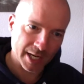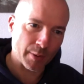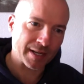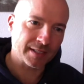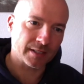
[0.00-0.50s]

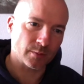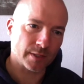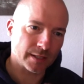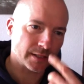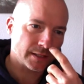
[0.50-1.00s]
going into the
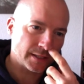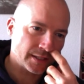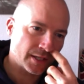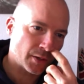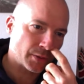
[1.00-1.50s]
wind,
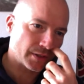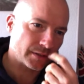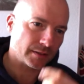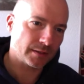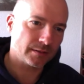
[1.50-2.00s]
you know
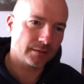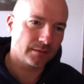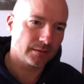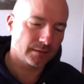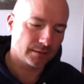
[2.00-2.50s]
that
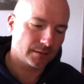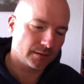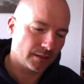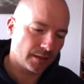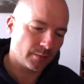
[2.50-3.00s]

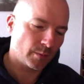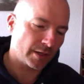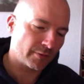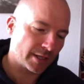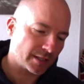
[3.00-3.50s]
when
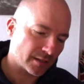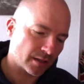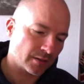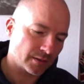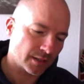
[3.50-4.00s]
you're reaching
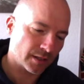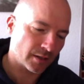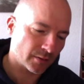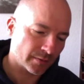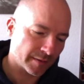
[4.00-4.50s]

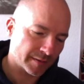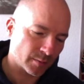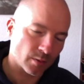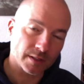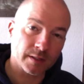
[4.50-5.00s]
150
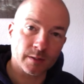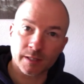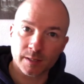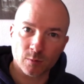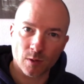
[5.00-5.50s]
watts,
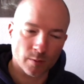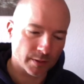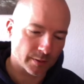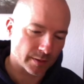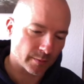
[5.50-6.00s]
this is what I
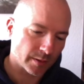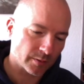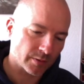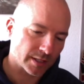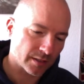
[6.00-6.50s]
was doing. When I
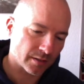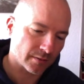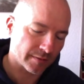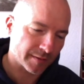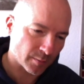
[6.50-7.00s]
was reaching
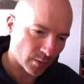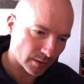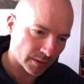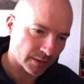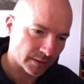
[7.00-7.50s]
150
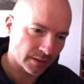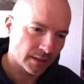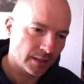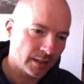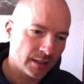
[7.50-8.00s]
watts, I could
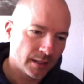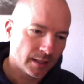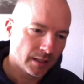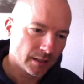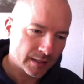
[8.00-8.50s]

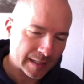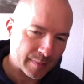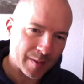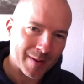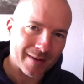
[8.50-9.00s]
keep
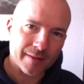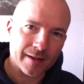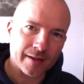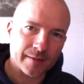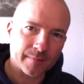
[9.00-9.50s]
it about
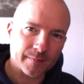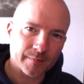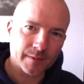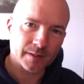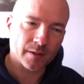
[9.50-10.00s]
there.
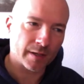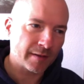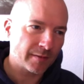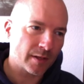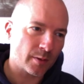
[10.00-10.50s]
So
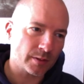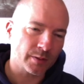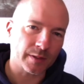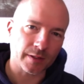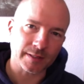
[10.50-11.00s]
even though I was
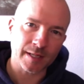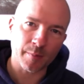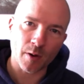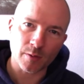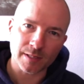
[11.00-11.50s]
doing like 10
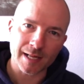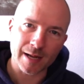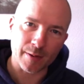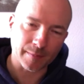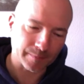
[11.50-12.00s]
miles an hour,